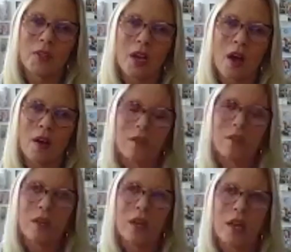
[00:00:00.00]
Yeah.
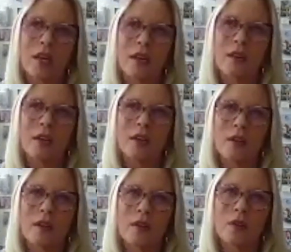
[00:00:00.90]
And I think
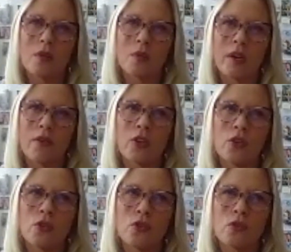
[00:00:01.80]
whenever
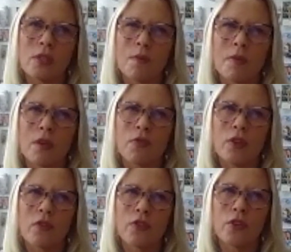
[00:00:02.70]
you do something for
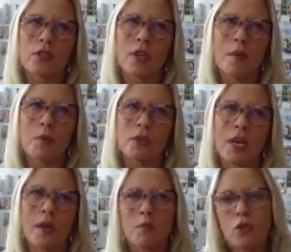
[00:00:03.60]
the first couple
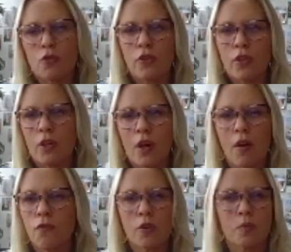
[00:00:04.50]
times, you feel
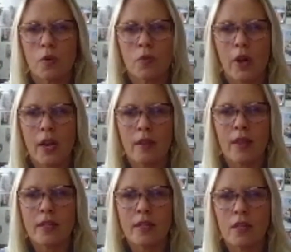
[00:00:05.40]
uncomfortable, right?
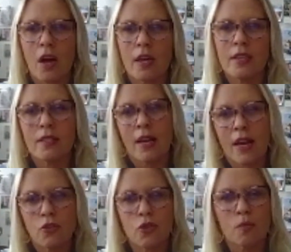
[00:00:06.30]
That's not his
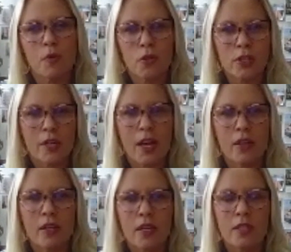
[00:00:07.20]
natural
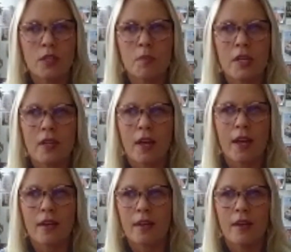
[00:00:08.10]
personality to be
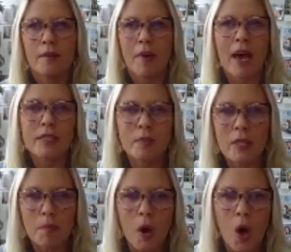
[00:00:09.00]
like, pass me
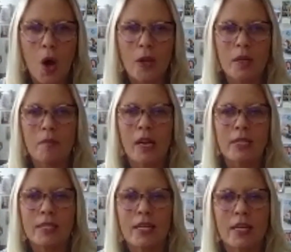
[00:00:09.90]
the ball. He might
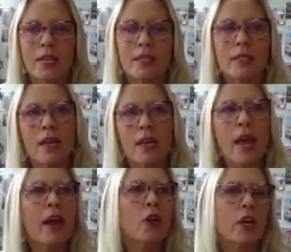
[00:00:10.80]
see it as
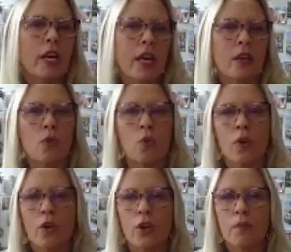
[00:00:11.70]
arrogant,
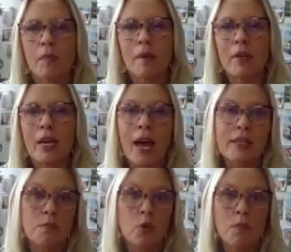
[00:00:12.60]
or maybe it
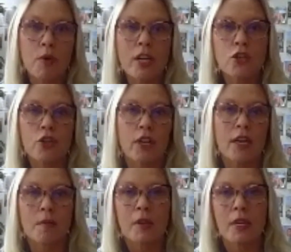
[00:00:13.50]
adds more pressure to
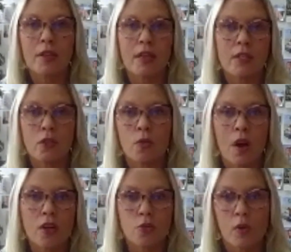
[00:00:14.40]
him and he thinks, oh
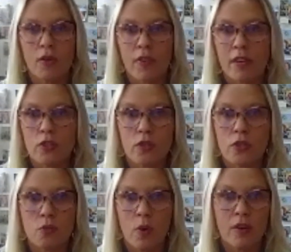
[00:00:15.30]
gosh, what if
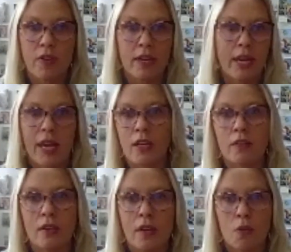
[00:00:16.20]
I can't,
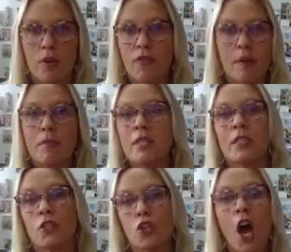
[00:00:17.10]
what if I miss
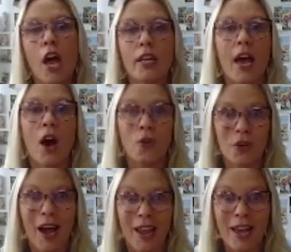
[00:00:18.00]
the shot now?
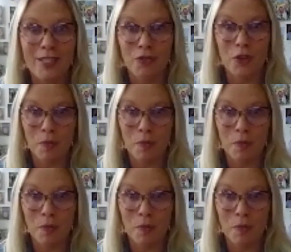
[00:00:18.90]
I asked for the